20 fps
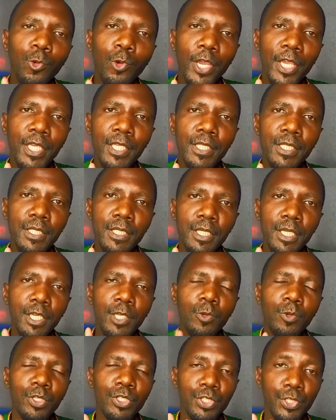ways
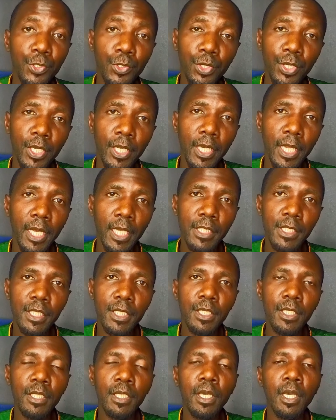in which you can
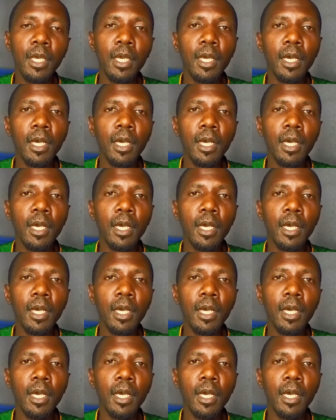actually